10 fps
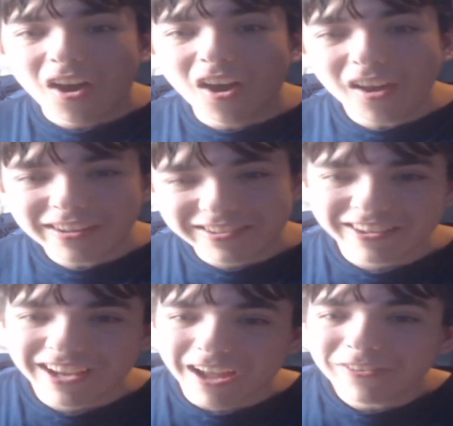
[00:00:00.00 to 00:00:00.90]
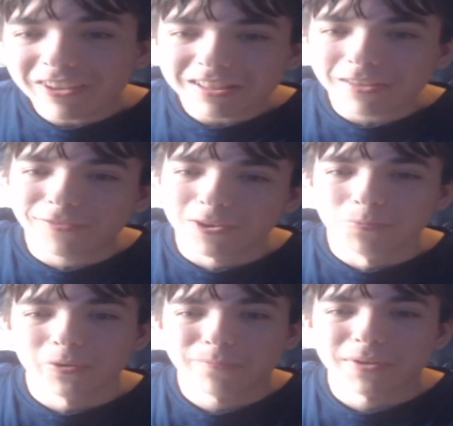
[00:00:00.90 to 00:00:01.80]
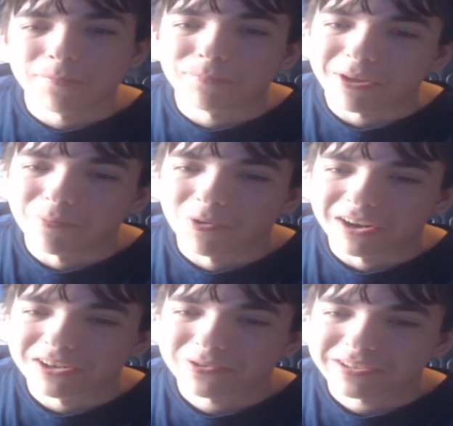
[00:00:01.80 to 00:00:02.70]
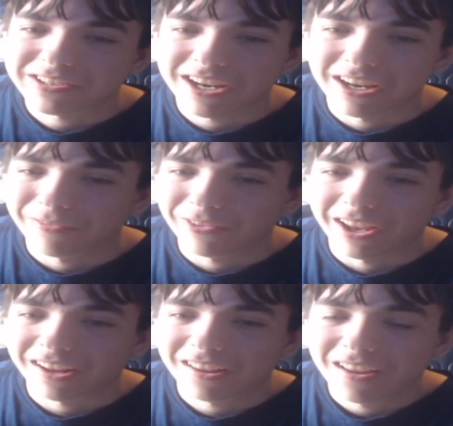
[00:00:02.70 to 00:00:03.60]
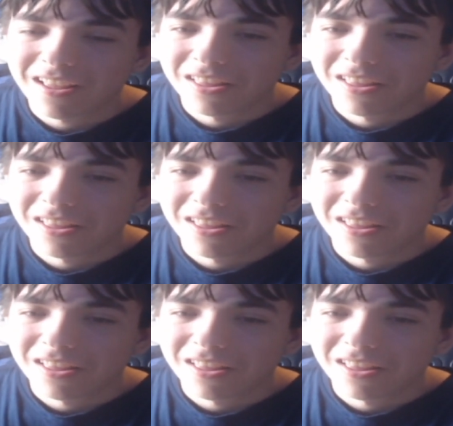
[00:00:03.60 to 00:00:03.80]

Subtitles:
Honestly, I feel like the film would have been a bit more interesting if, like,